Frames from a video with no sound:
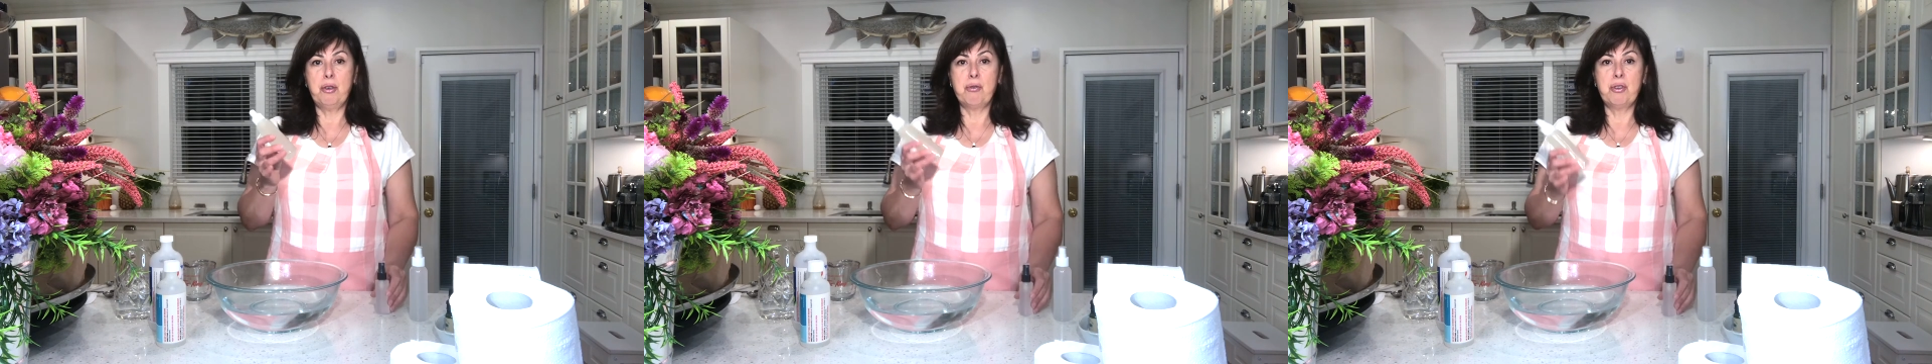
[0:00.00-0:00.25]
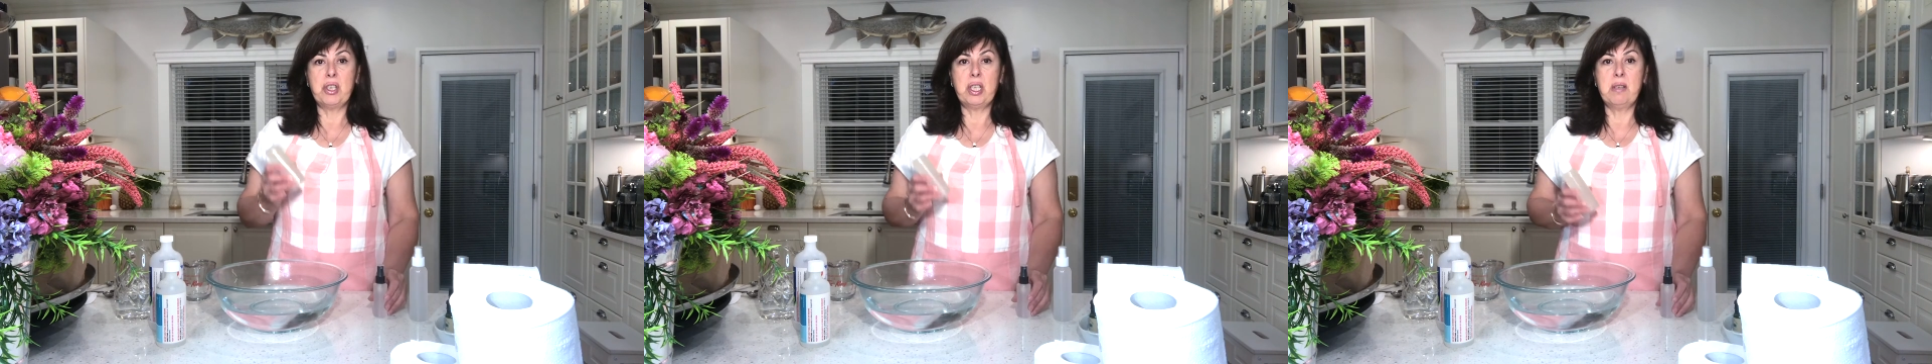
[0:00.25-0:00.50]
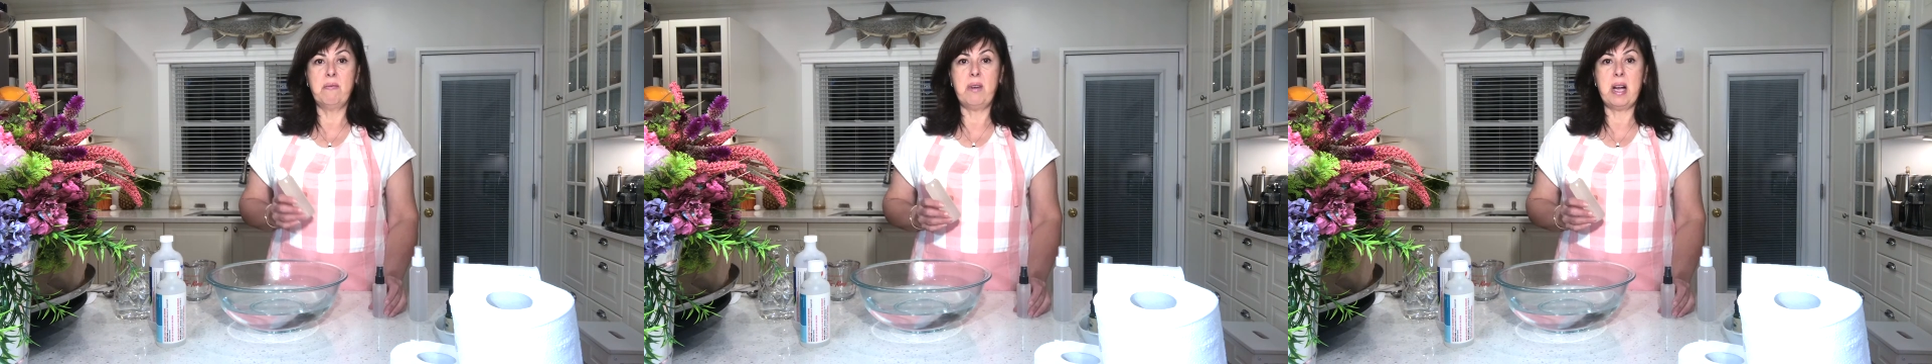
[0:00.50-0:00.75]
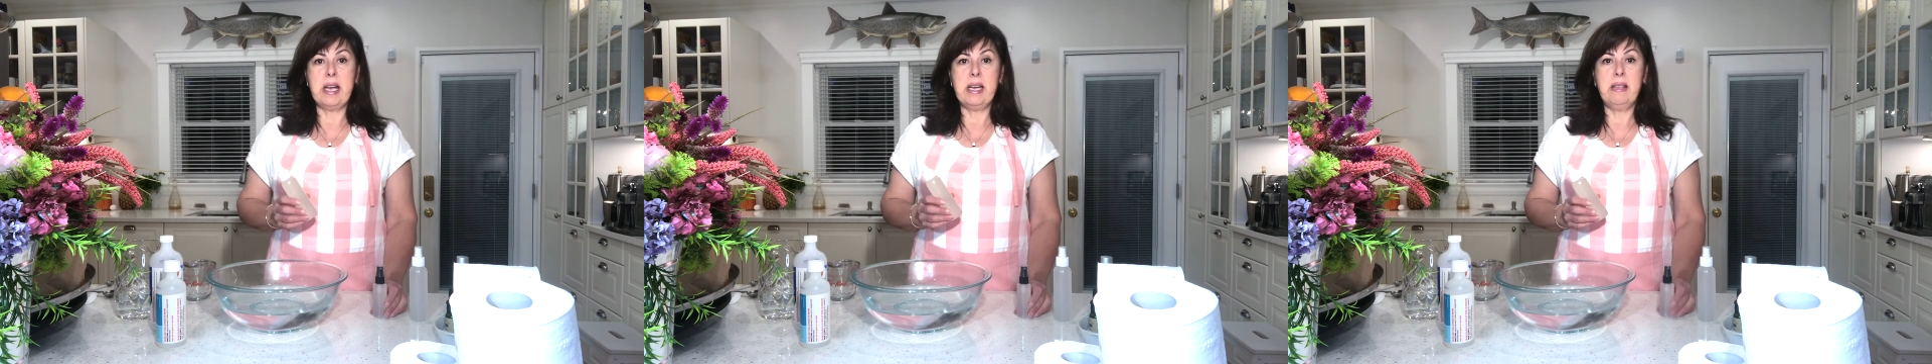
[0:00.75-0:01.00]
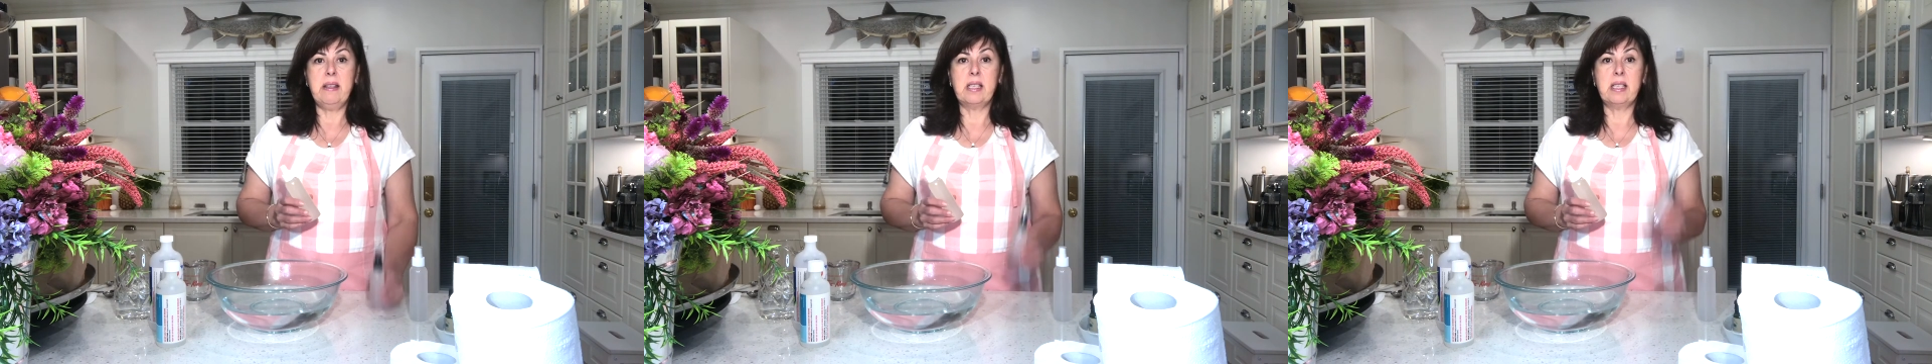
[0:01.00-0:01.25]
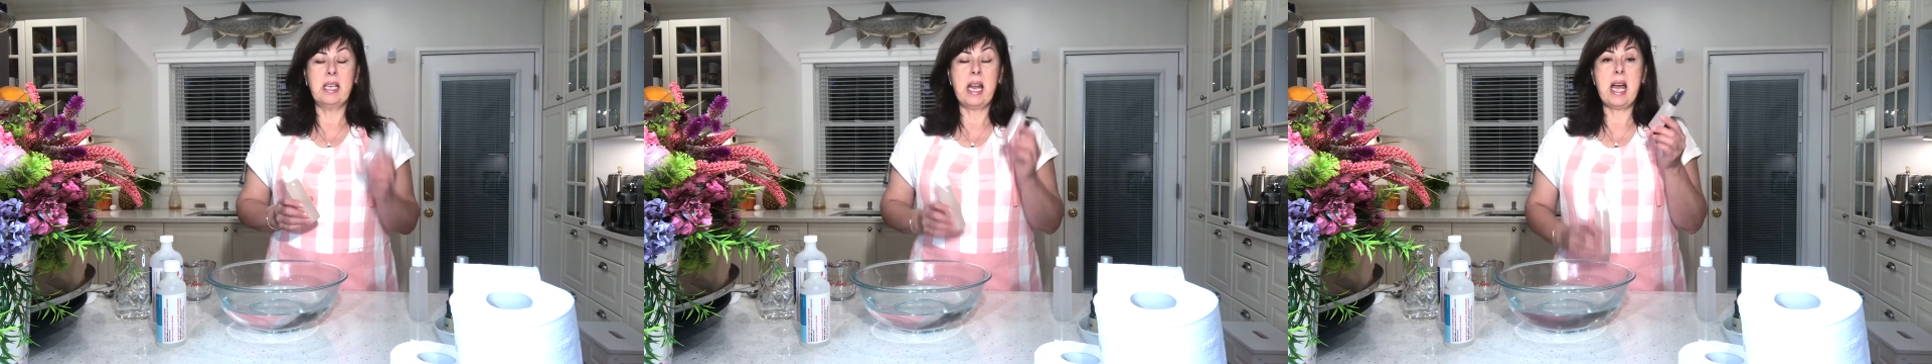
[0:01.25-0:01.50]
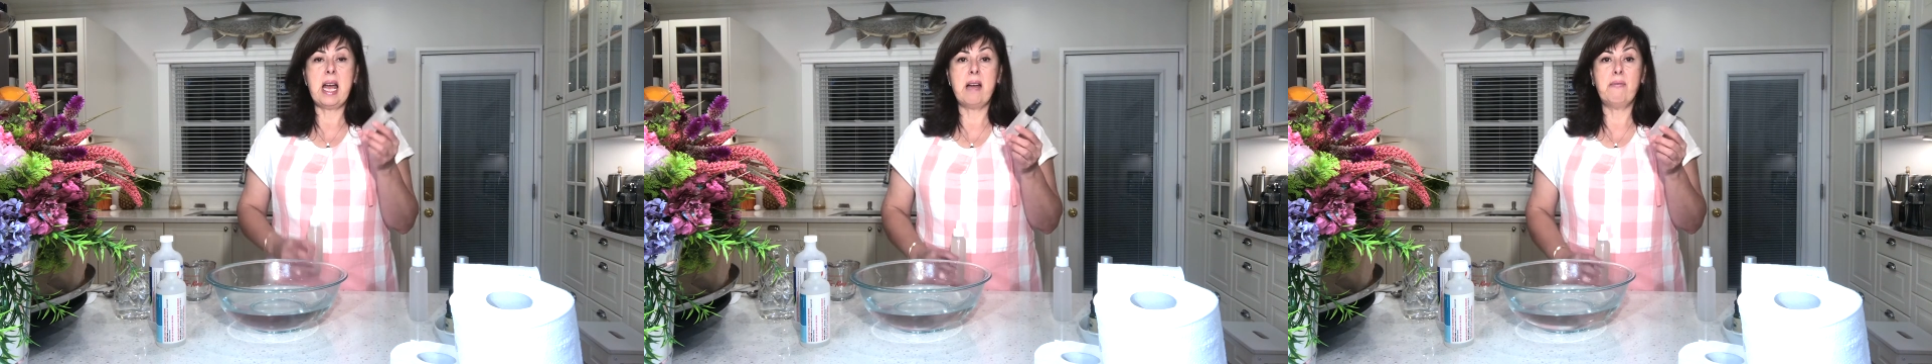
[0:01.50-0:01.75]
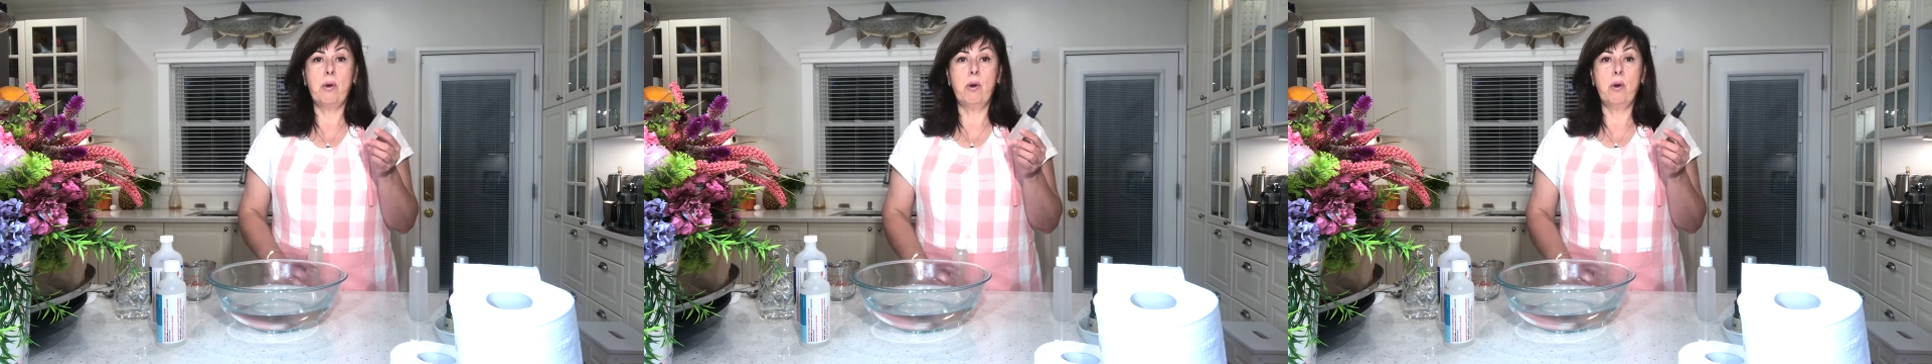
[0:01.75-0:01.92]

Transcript: you're just dividing this in half,